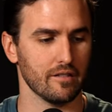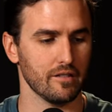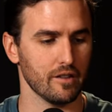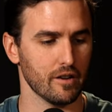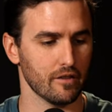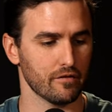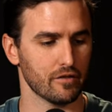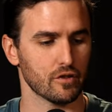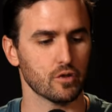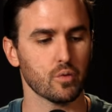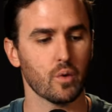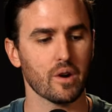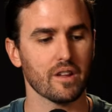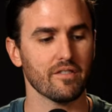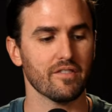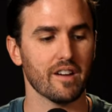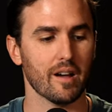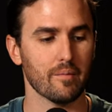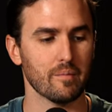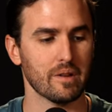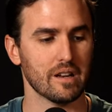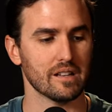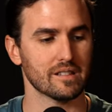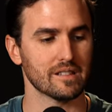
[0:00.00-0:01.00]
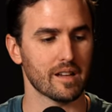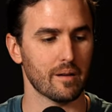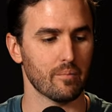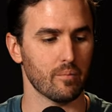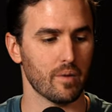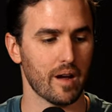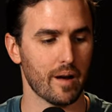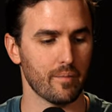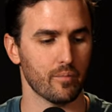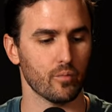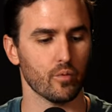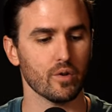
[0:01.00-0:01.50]
you know, for 25 minutes, I'm
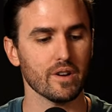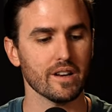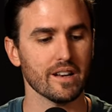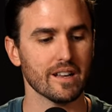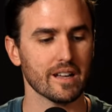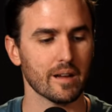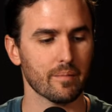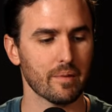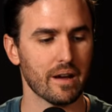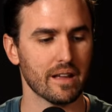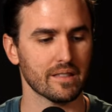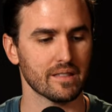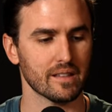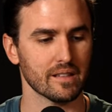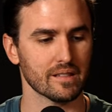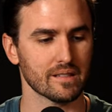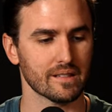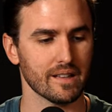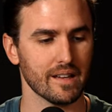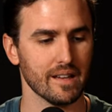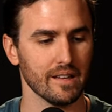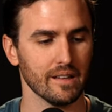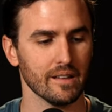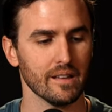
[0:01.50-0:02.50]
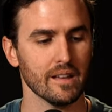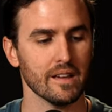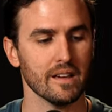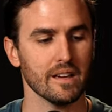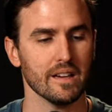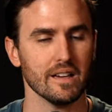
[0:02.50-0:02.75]
reading about this thing,